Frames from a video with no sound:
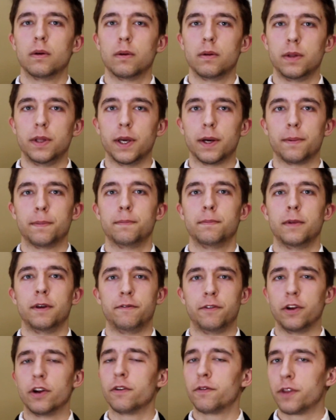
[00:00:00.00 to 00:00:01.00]
yeah,
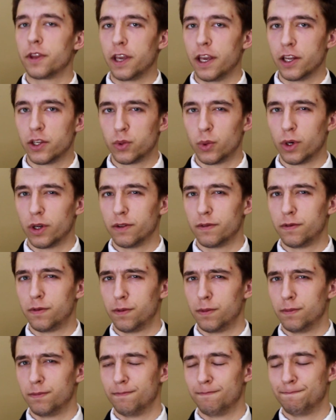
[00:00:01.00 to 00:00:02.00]
if you're here for the GAN
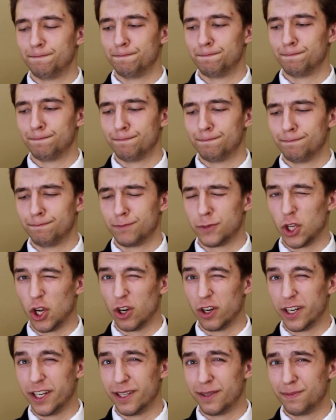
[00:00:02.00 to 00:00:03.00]
12,
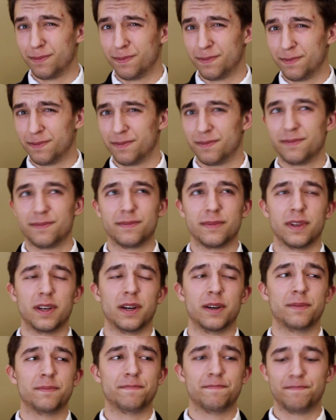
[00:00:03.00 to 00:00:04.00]
sorry,
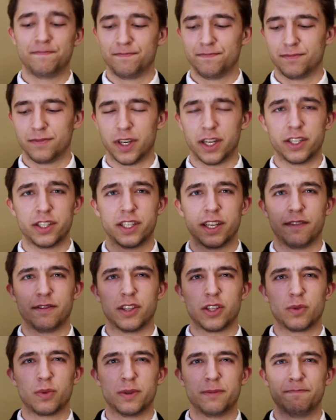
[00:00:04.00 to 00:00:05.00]
I just have
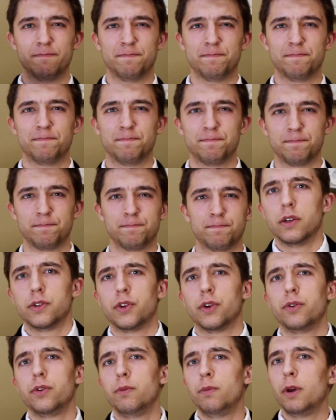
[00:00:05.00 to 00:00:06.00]
this one.
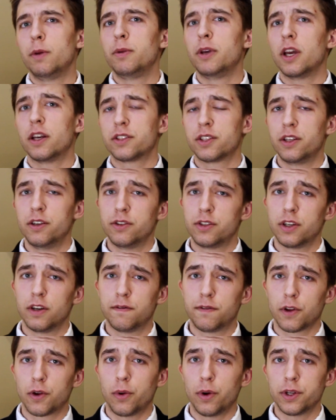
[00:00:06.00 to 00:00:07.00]
So you may be asking
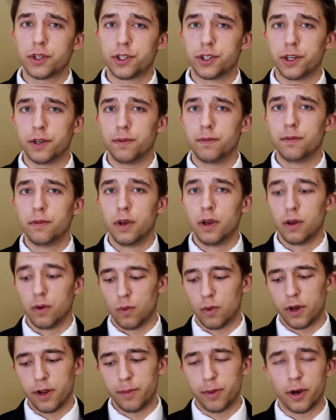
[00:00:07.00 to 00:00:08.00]
yourself the question,
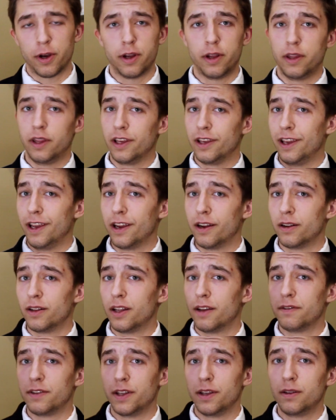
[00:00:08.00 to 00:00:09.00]
why buy the GAN
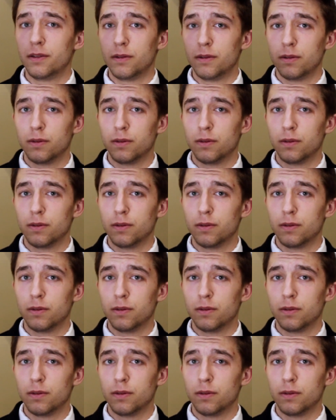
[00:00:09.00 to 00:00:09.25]
11